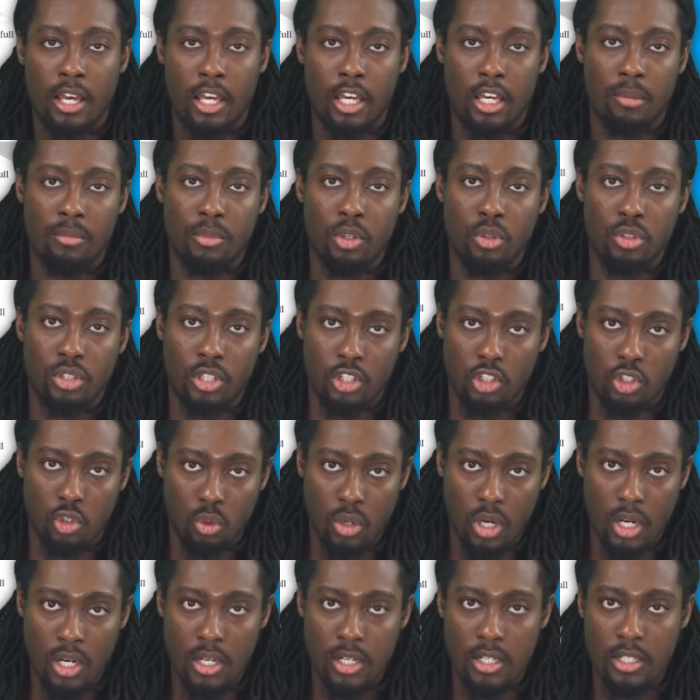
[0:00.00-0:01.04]
him using
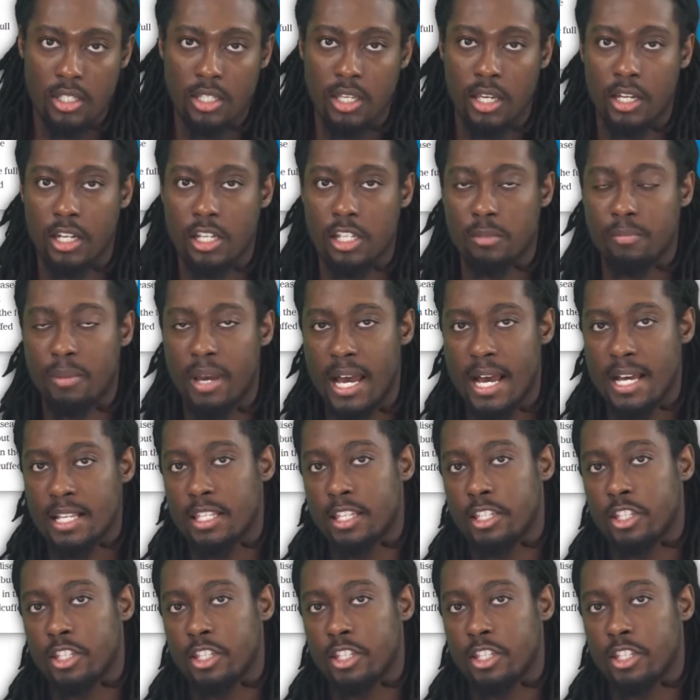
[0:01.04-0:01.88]
drugs and his past